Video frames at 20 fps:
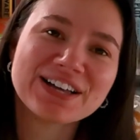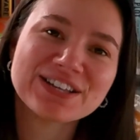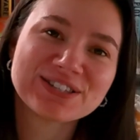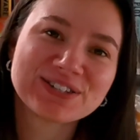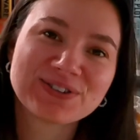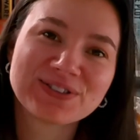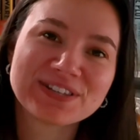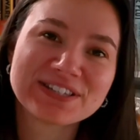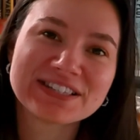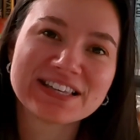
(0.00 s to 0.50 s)

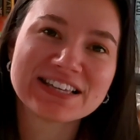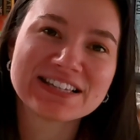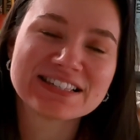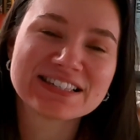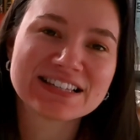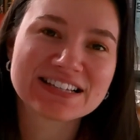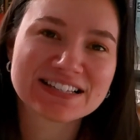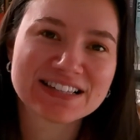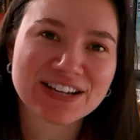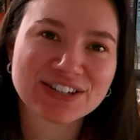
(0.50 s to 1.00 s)
So this is
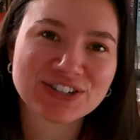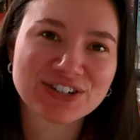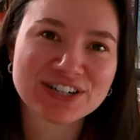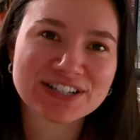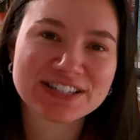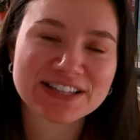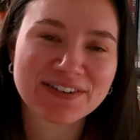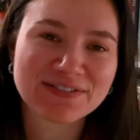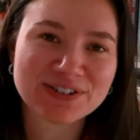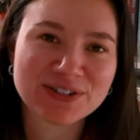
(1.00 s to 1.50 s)

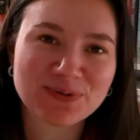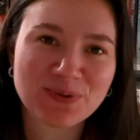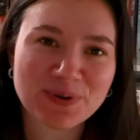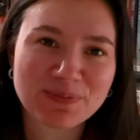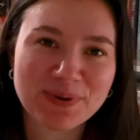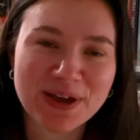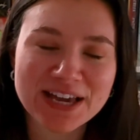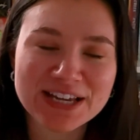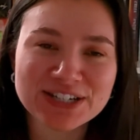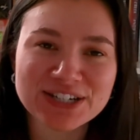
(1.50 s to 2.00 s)
671
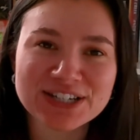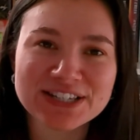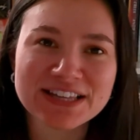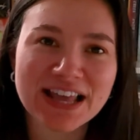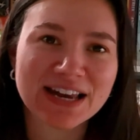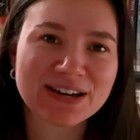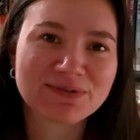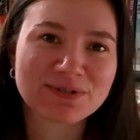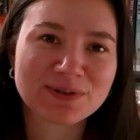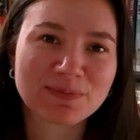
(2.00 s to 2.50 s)
pages
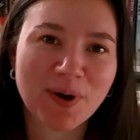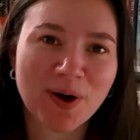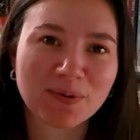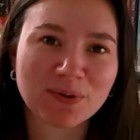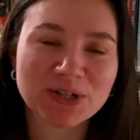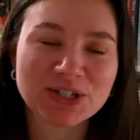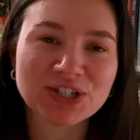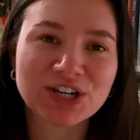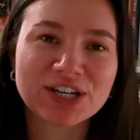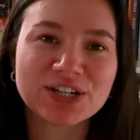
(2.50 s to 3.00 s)
and it was
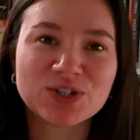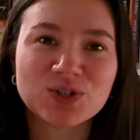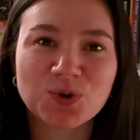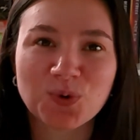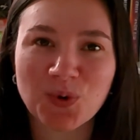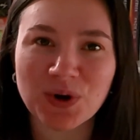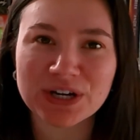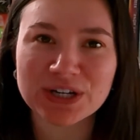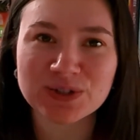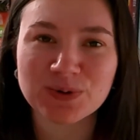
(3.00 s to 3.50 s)
published in
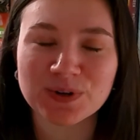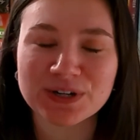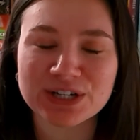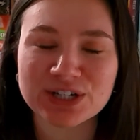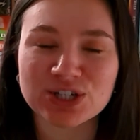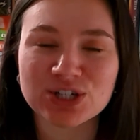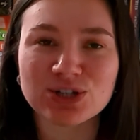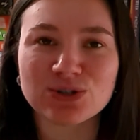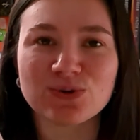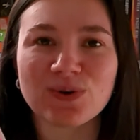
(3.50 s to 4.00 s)

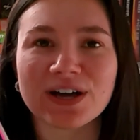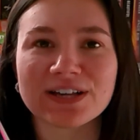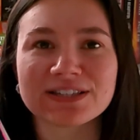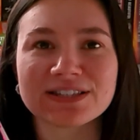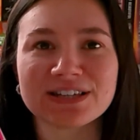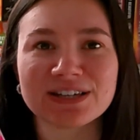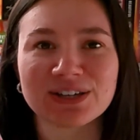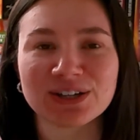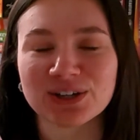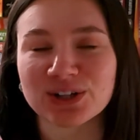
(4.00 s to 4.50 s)
2022 as
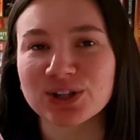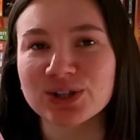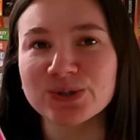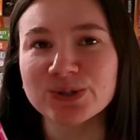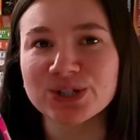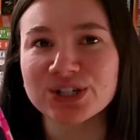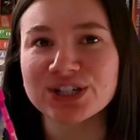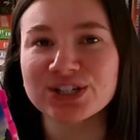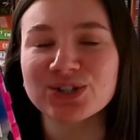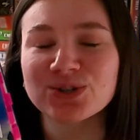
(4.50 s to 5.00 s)
the
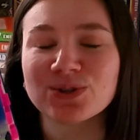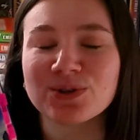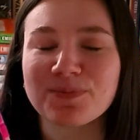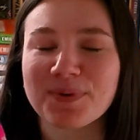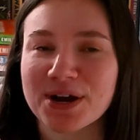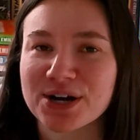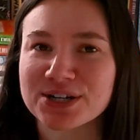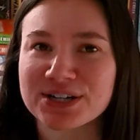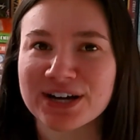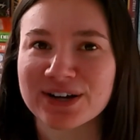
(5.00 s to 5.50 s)
conclusion to the
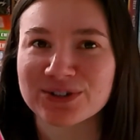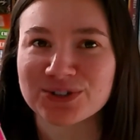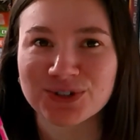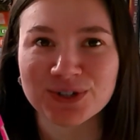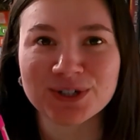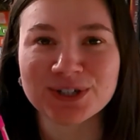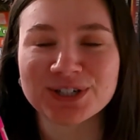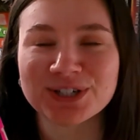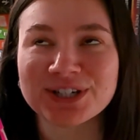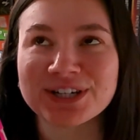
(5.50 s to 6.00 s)
Beartown
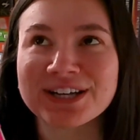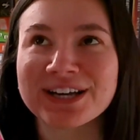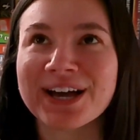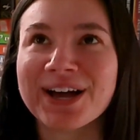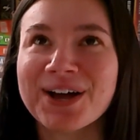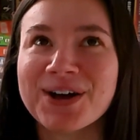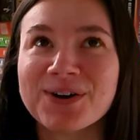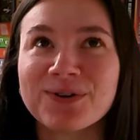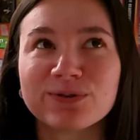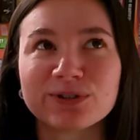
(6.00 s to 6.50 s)
trilogy,
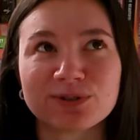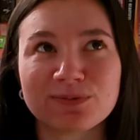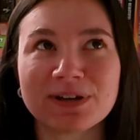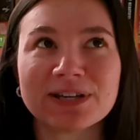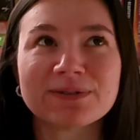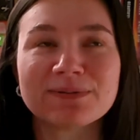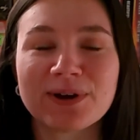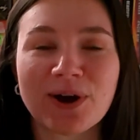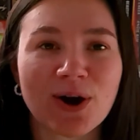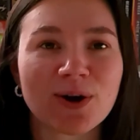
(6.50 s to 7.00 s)
which
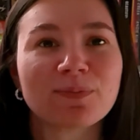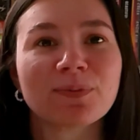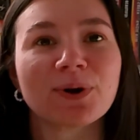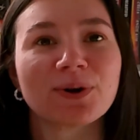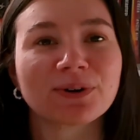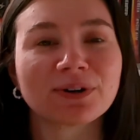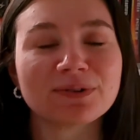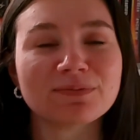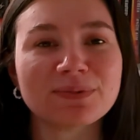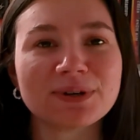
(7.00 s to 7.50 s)
makes me
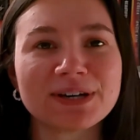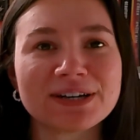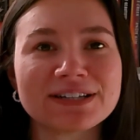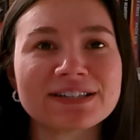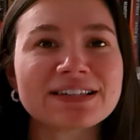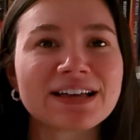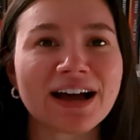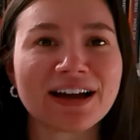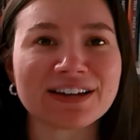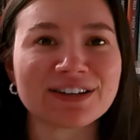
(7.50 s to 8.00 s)
heartbroken because
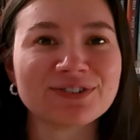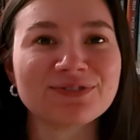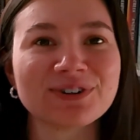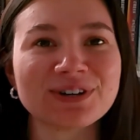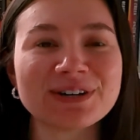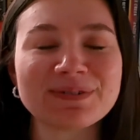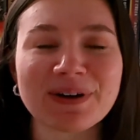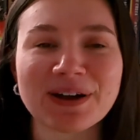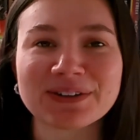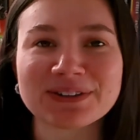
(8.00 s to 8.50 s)
I could
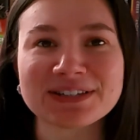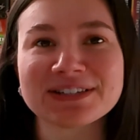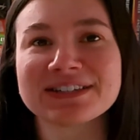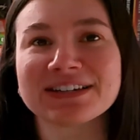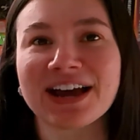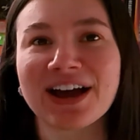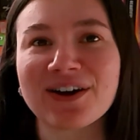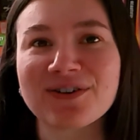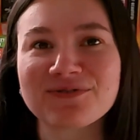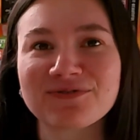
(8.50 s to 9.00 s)
read about this
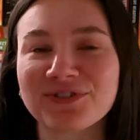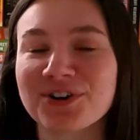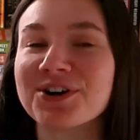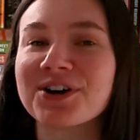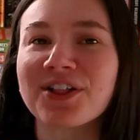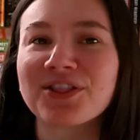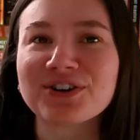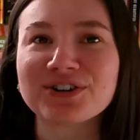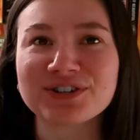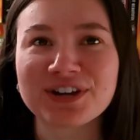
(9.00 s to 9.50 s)
town for
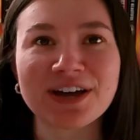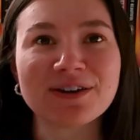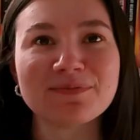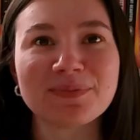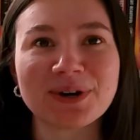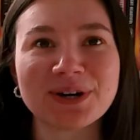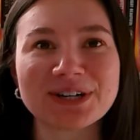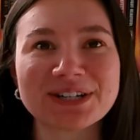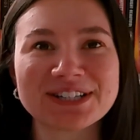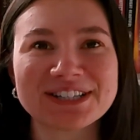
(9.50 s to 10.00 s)
another 10
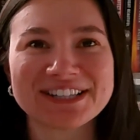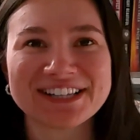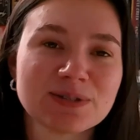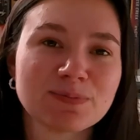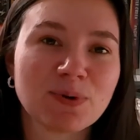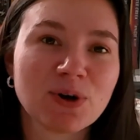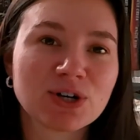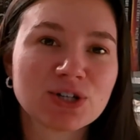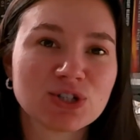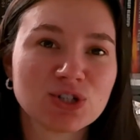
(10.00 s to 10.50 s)
books. This
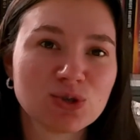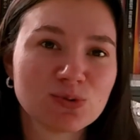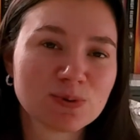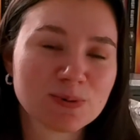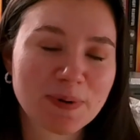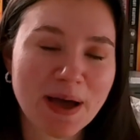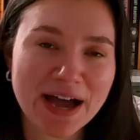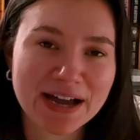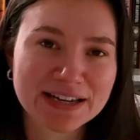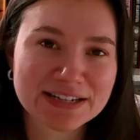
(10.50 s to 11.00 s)
book zooms
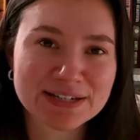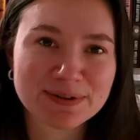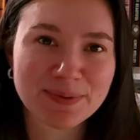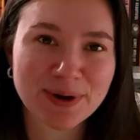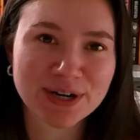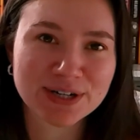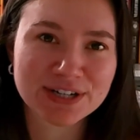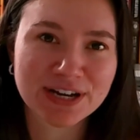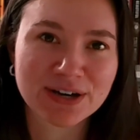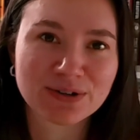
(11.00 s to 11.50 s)
back into
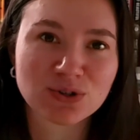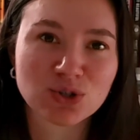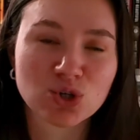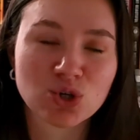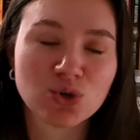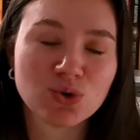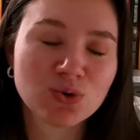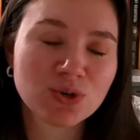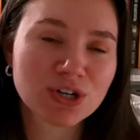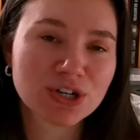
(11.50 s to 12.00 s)
Beartown
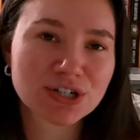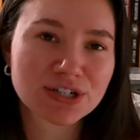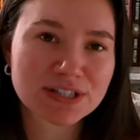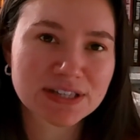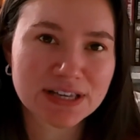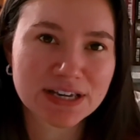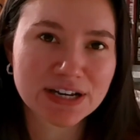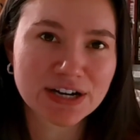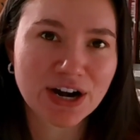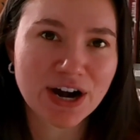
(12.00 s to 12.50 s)
2 years
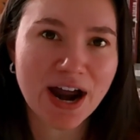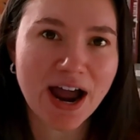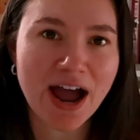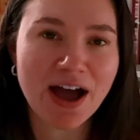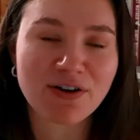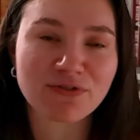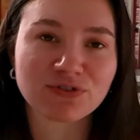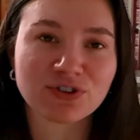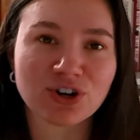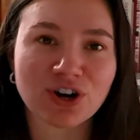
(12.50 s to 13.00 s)
later
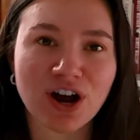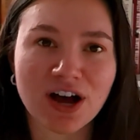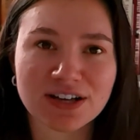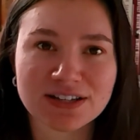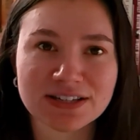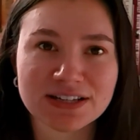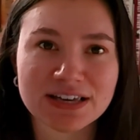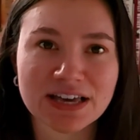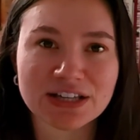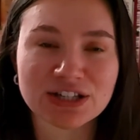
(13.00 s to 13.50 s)
after
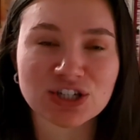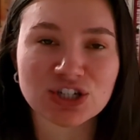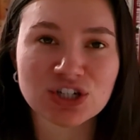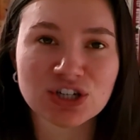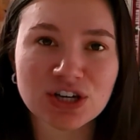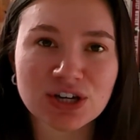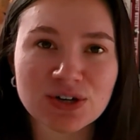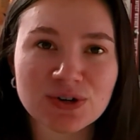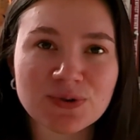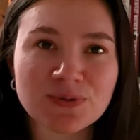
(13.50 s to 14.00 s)
Us Against
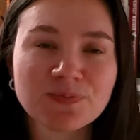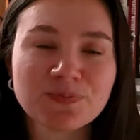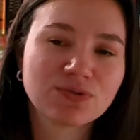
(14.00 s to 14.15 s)
You.